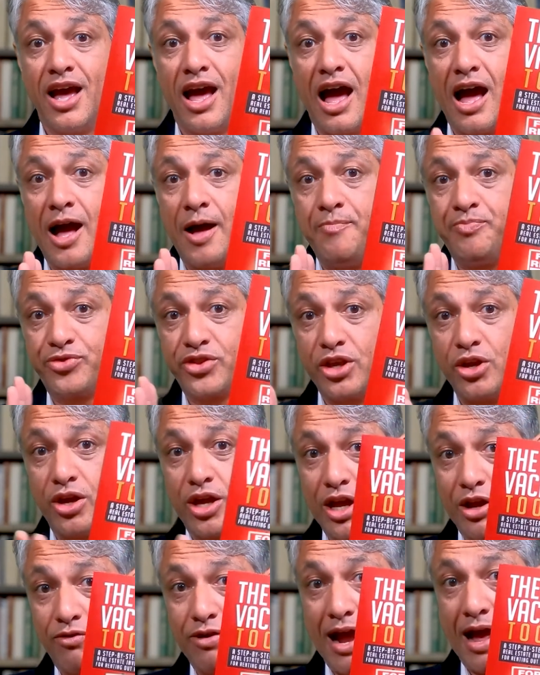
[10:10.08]
You
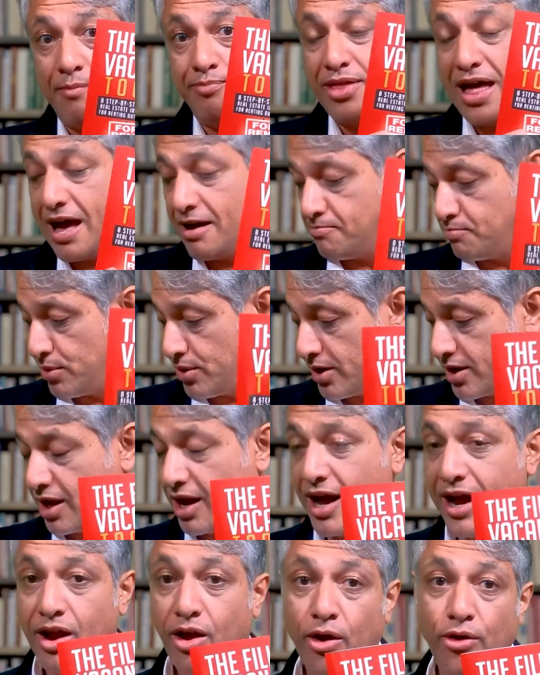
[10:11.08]
can grab that book.
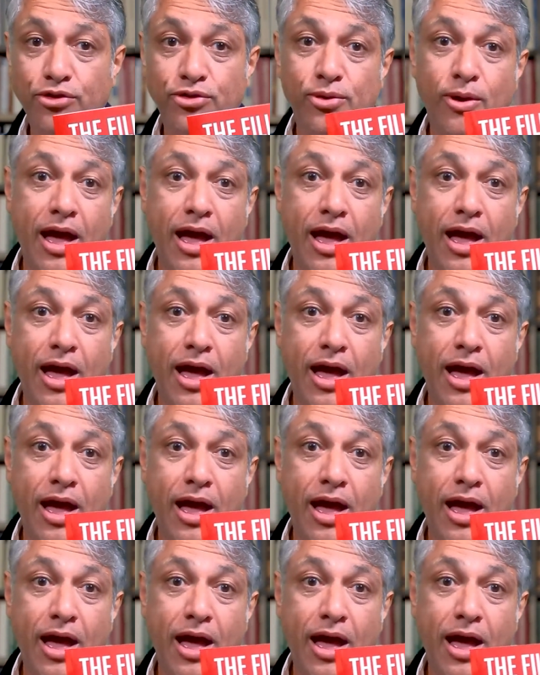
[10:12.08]
I also